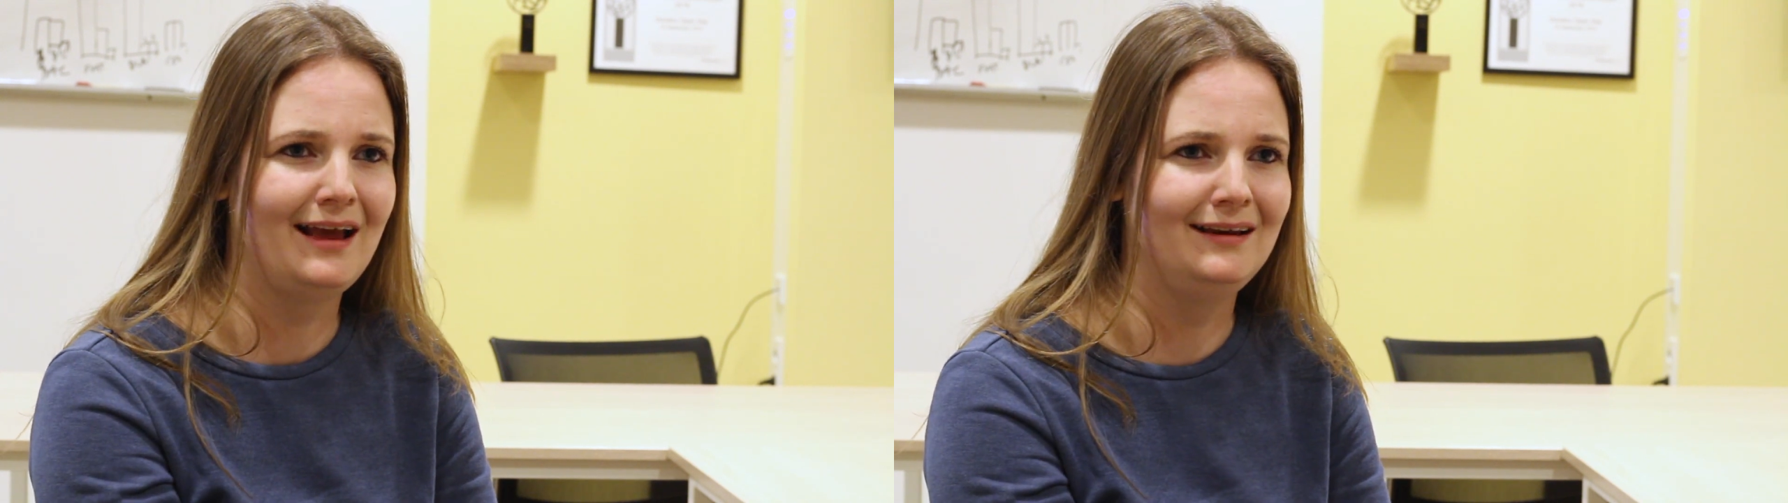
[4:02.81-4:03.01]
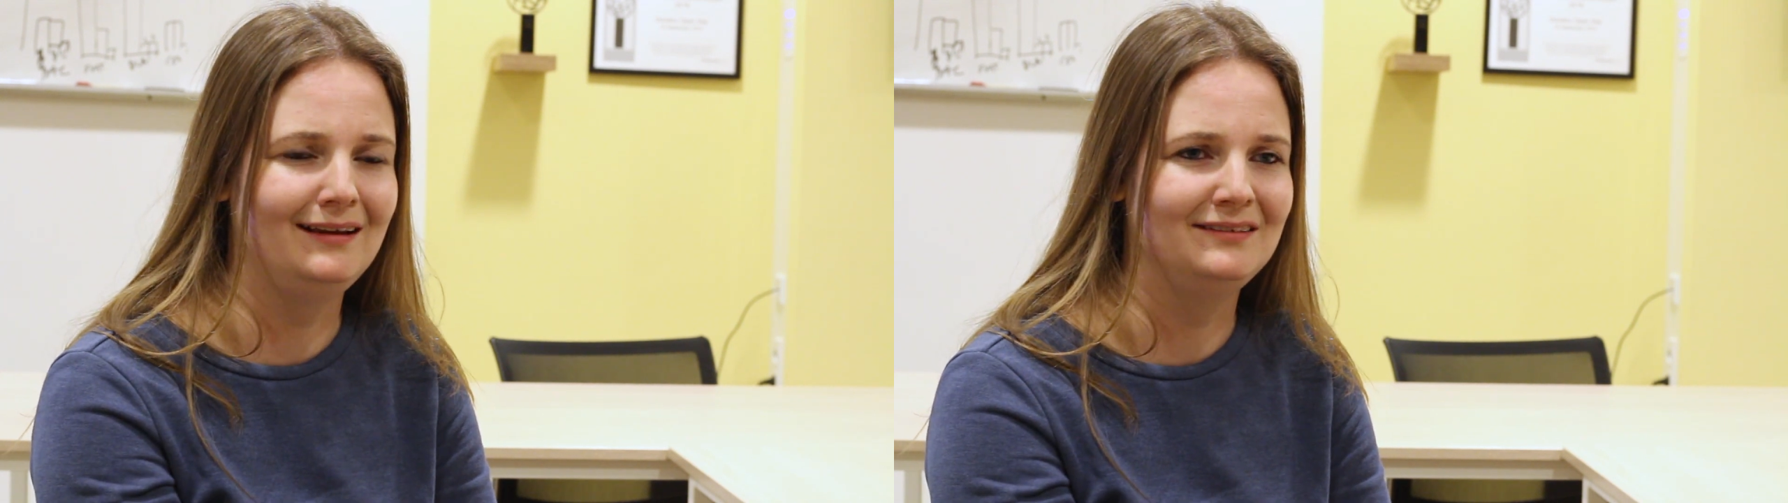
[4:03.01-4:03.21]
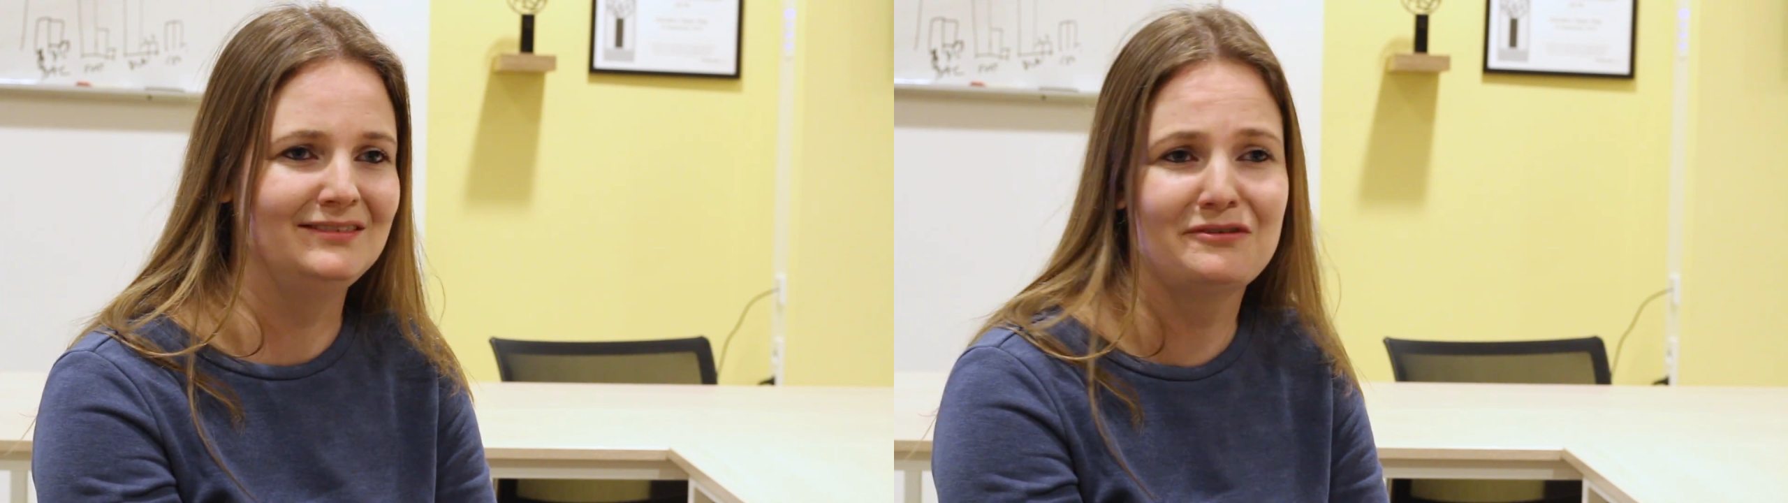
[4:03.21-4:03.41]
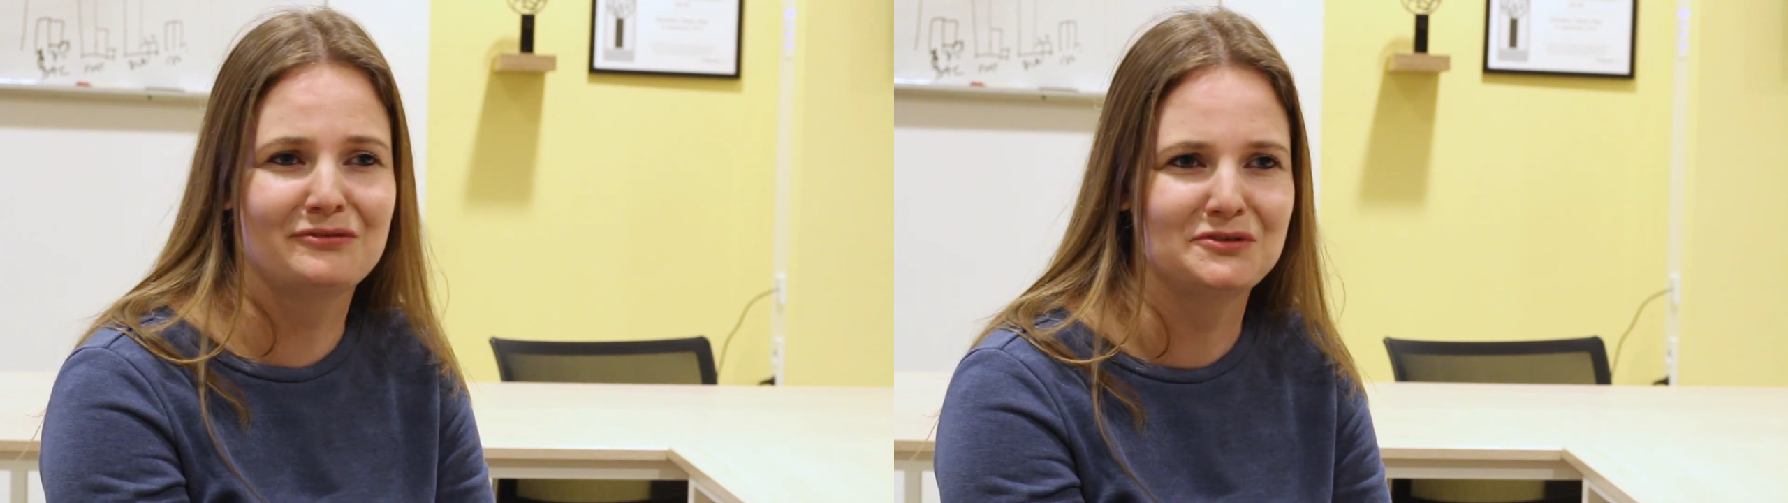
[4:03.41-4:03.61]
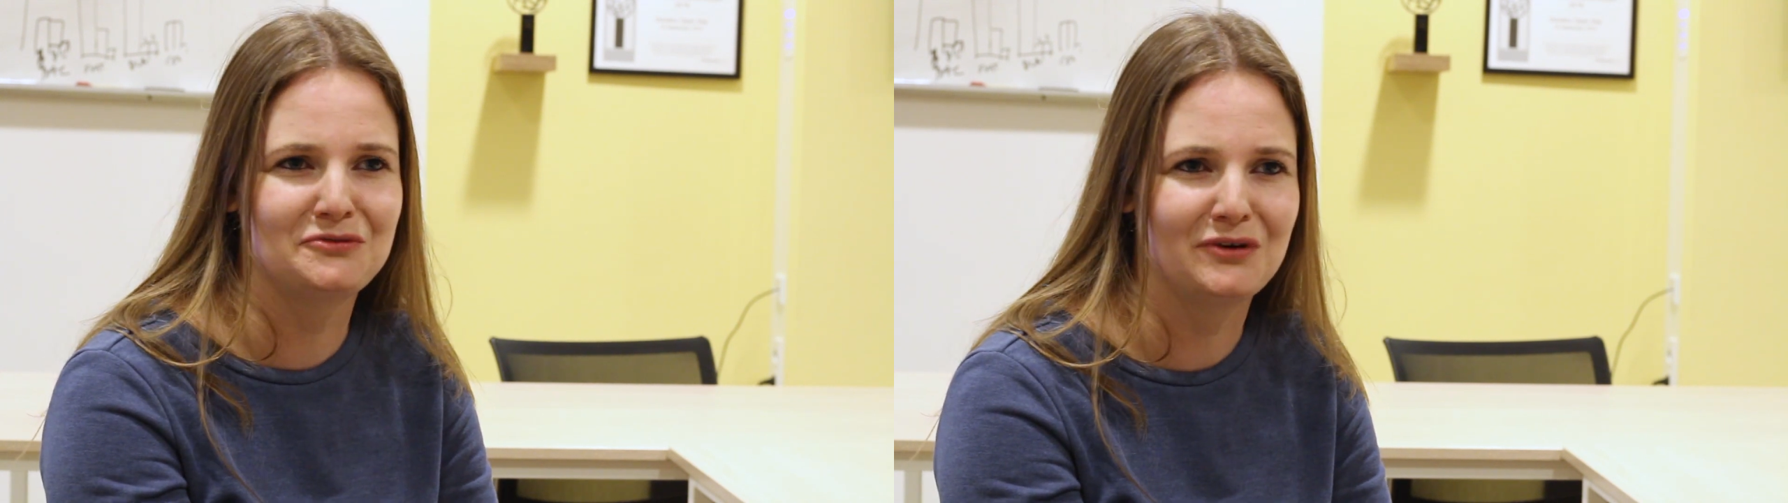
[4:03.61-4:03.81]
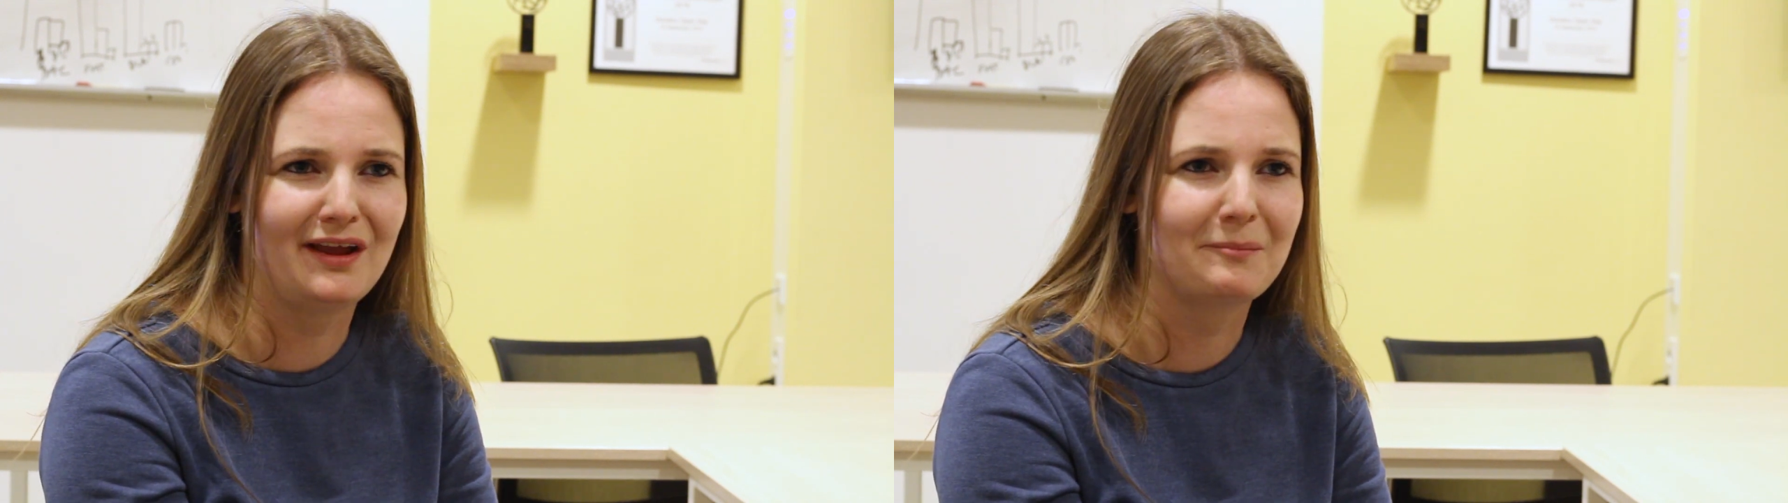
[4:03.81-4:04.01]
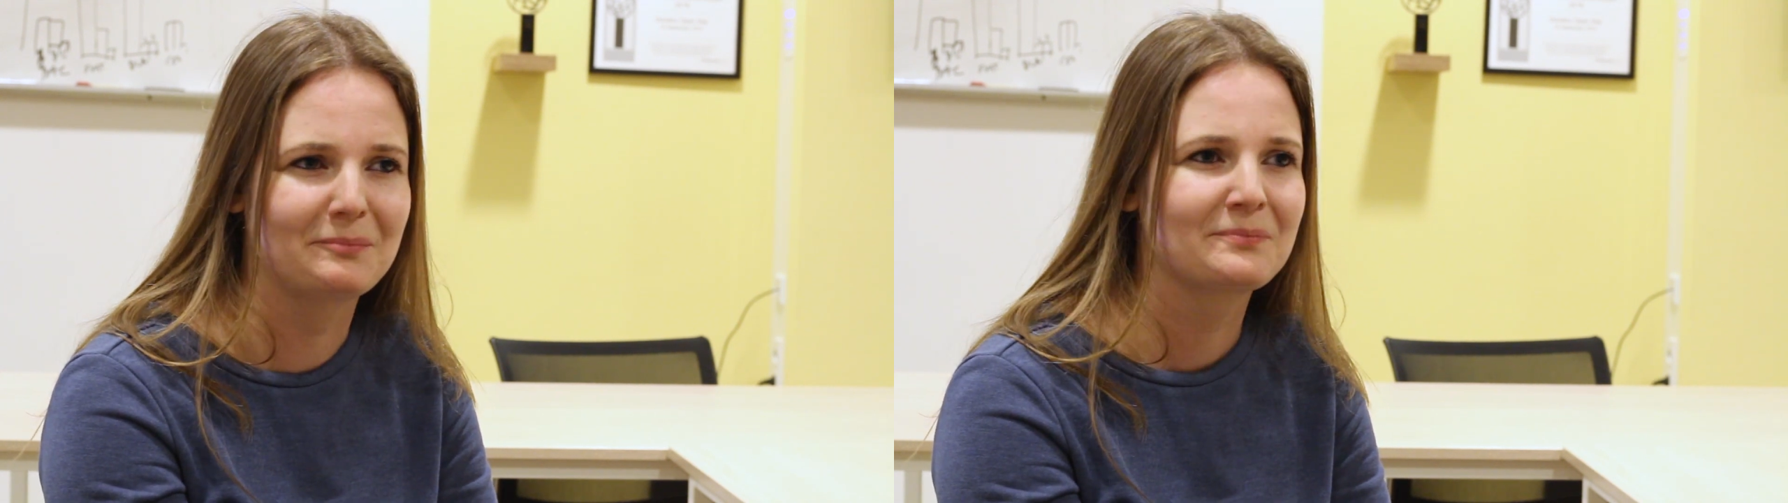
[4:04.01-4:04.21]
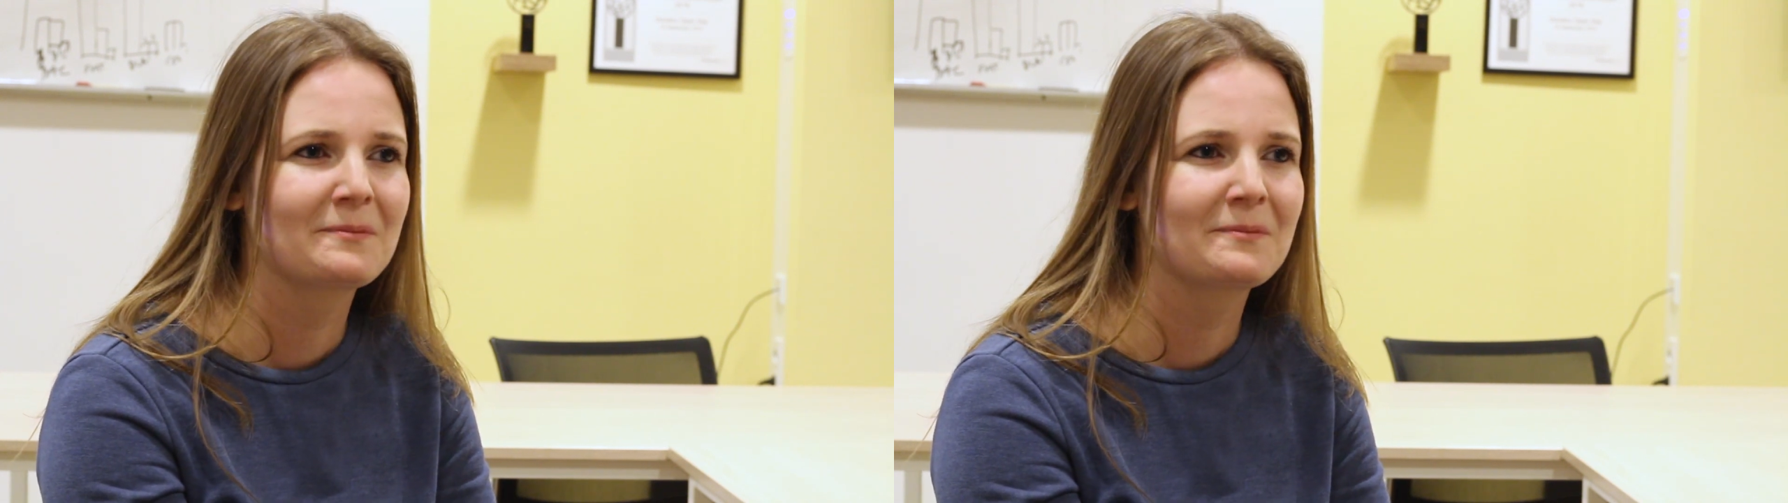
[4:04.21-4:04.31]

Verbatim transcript: any difference for them.